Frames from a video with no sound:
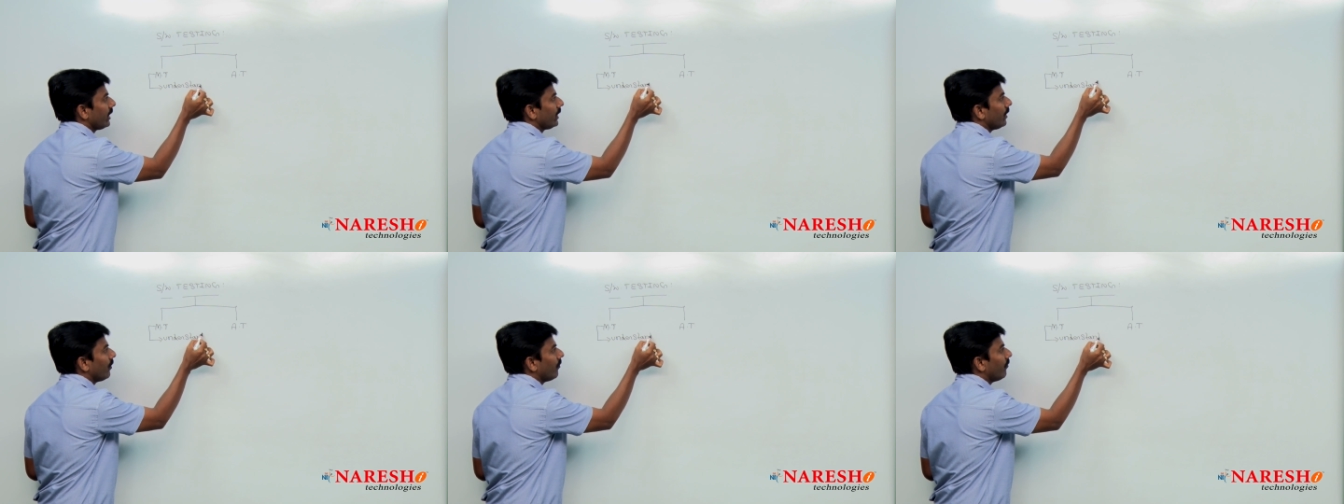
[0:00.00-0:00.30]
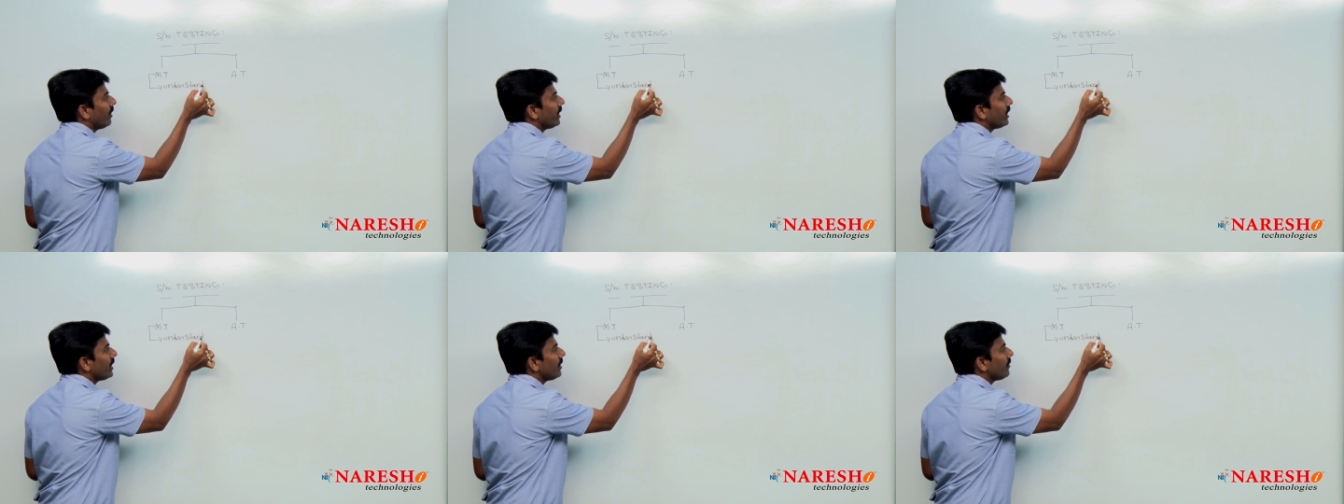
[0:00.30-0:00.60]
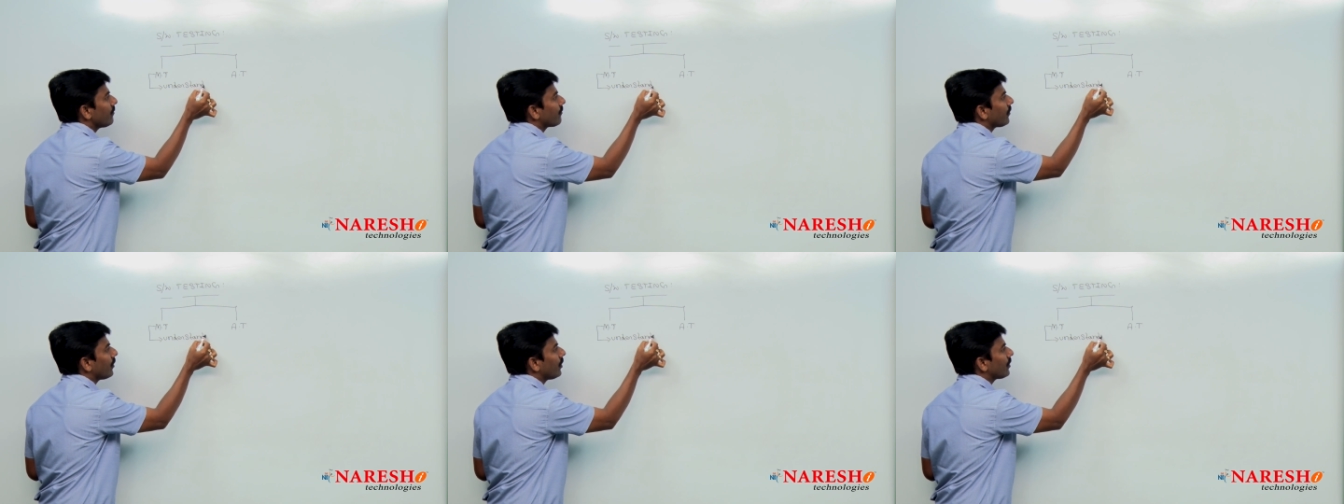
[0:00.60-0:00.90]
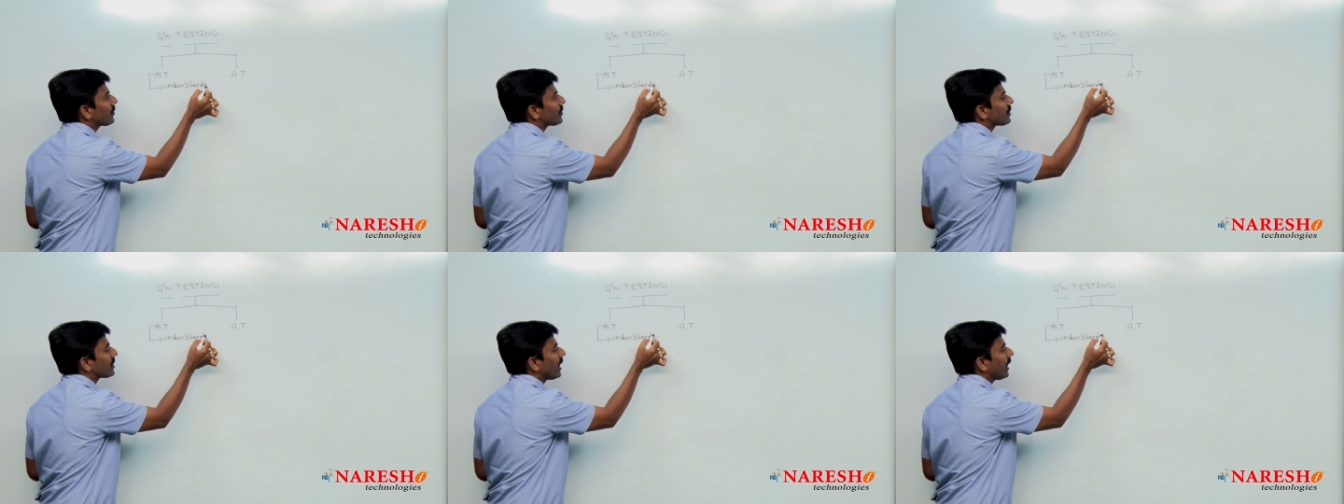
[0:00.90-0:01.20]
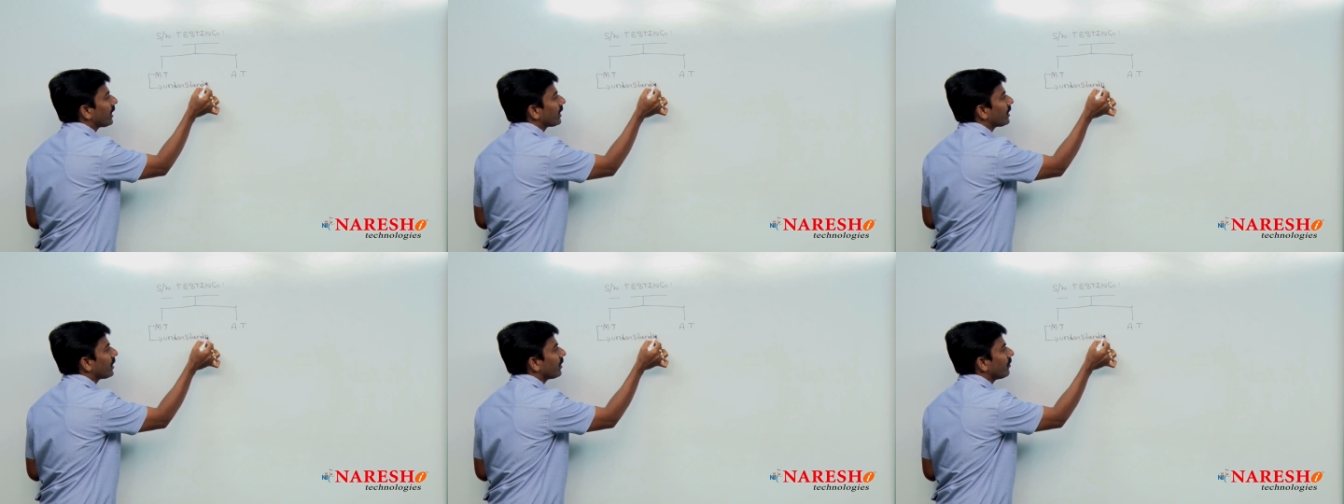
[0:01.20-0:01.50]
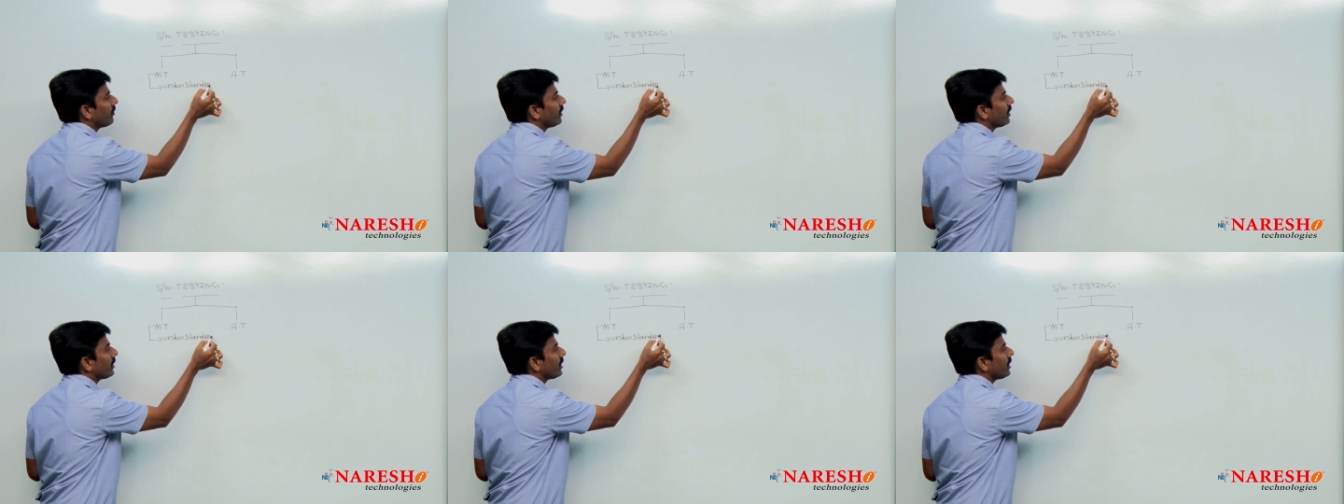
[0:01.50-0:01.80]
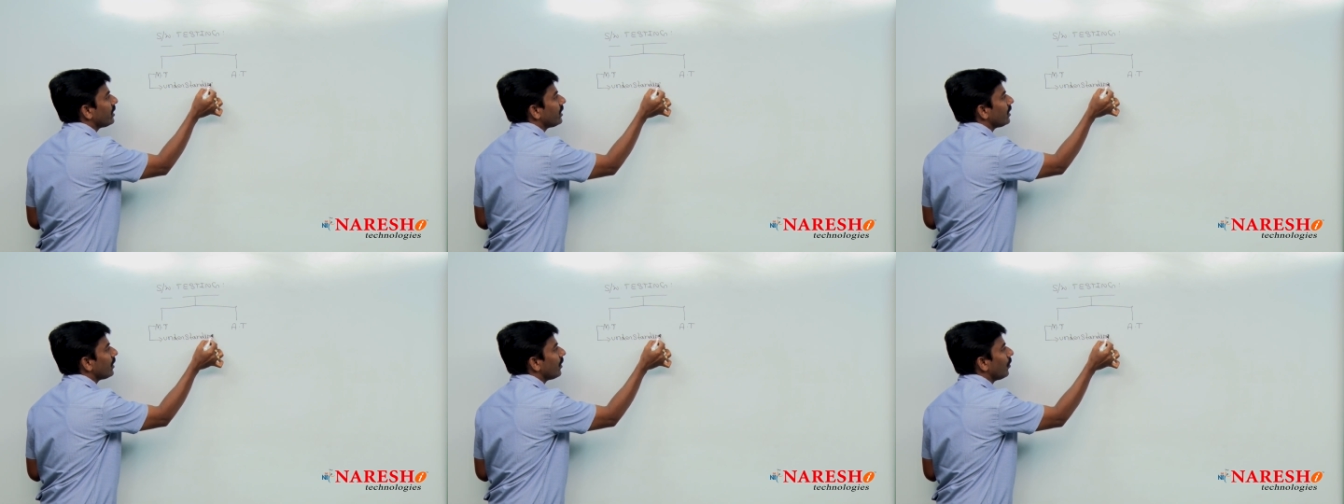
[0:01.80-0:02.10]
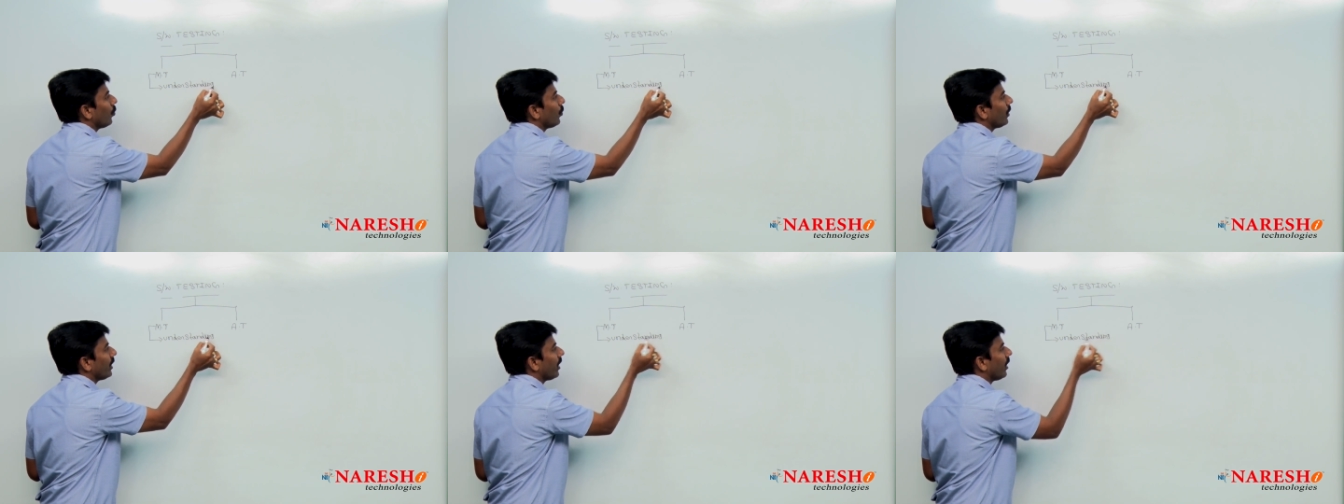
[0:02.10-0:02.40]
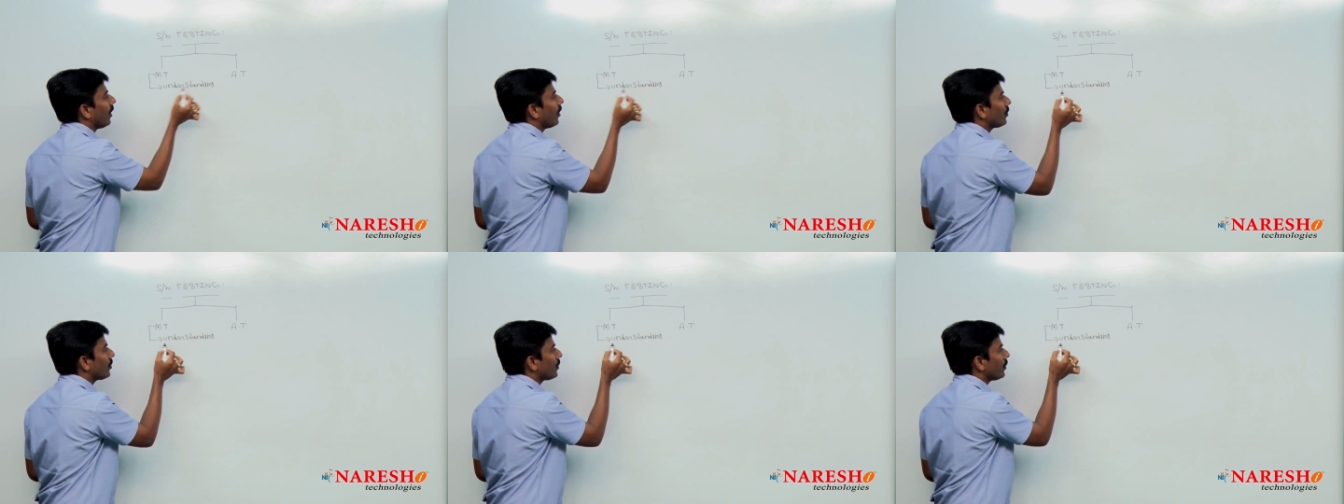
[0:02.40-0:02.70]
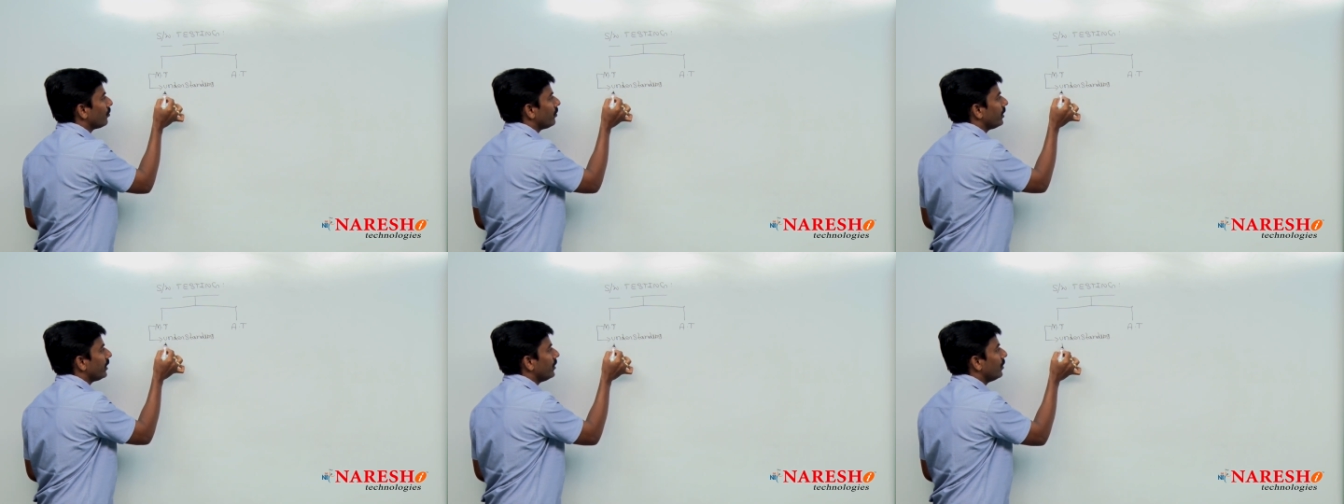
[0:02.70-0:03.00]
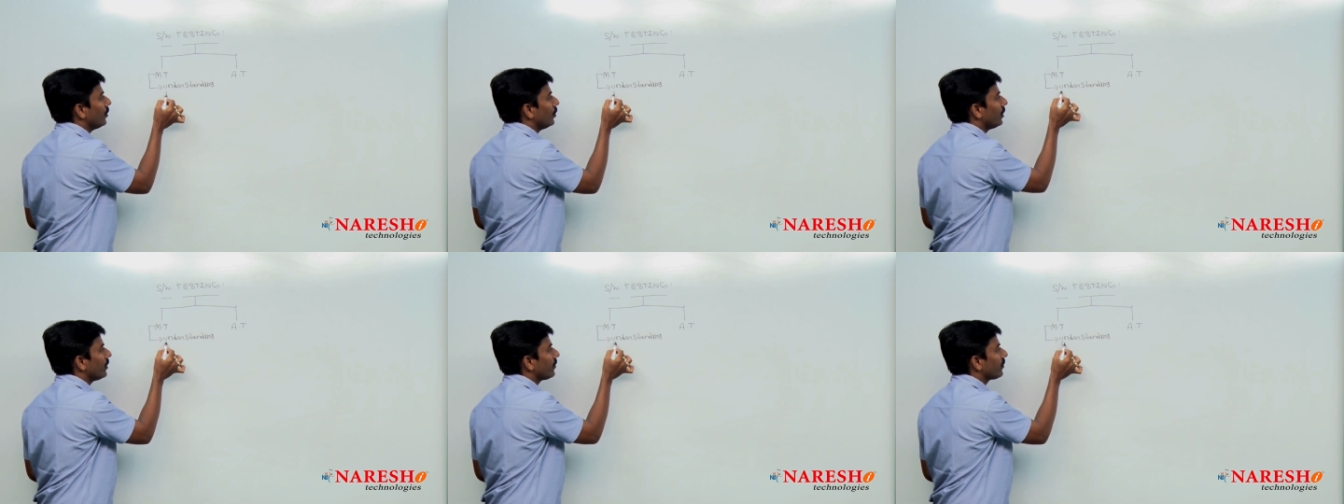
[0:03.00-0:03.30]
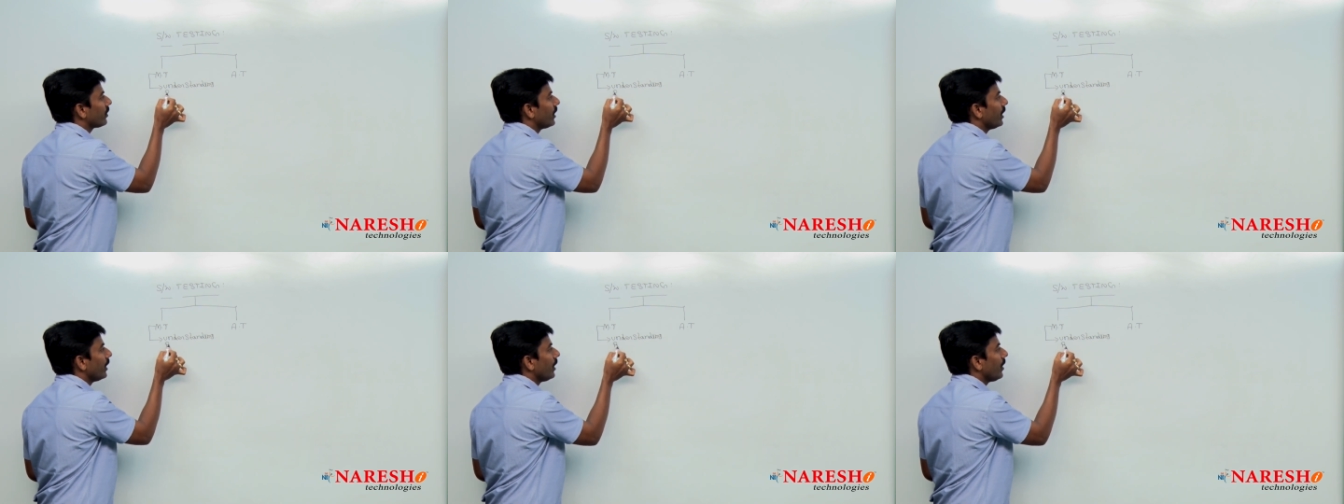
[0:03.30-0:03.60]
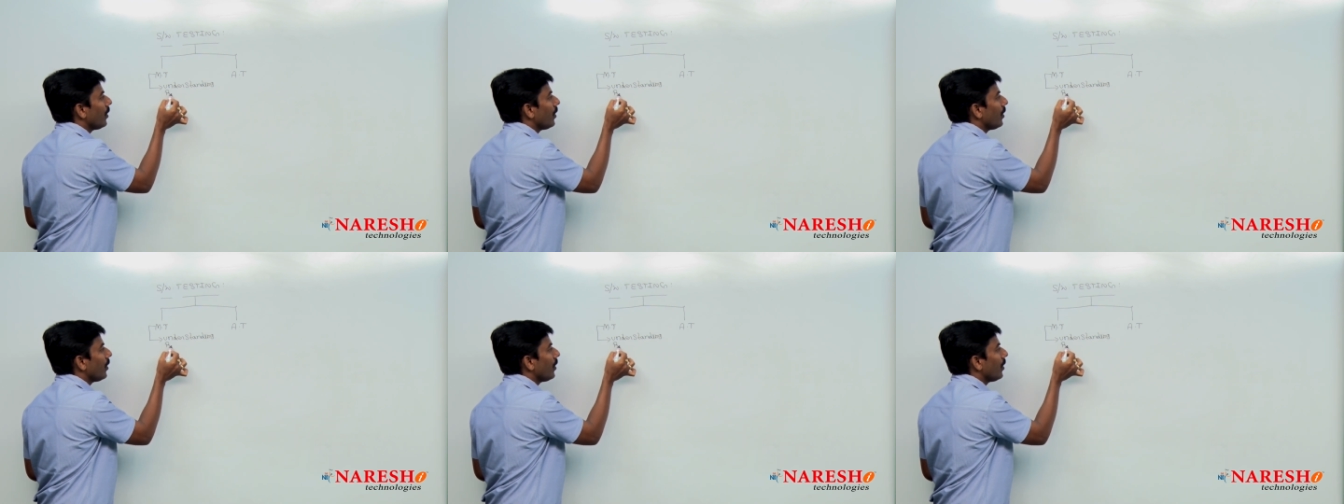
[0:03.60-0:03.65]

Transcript: The very first activity we have to be do is